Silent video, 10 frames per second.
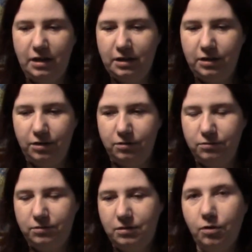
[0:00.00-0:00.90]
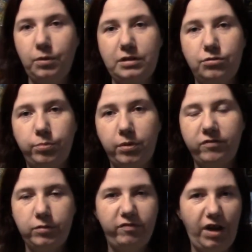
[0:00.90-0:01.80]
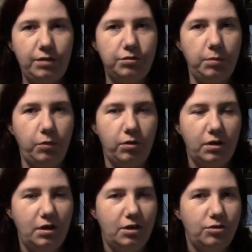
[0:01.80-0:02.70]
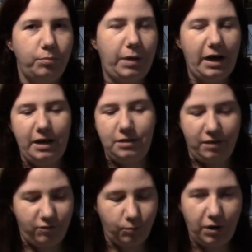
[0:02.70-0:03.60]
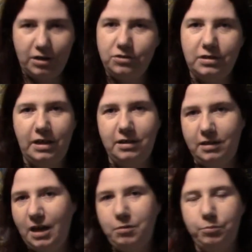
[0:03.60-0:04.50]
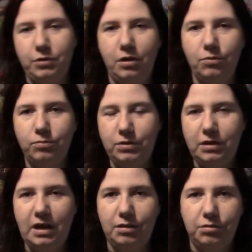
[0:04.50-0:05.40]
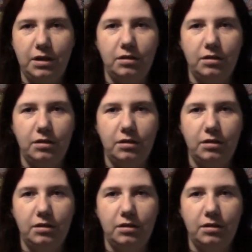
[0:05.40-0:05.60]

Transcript: you know, don't want the support from the fans anymore. So bye, thanks for watching, and comment below what you guys think of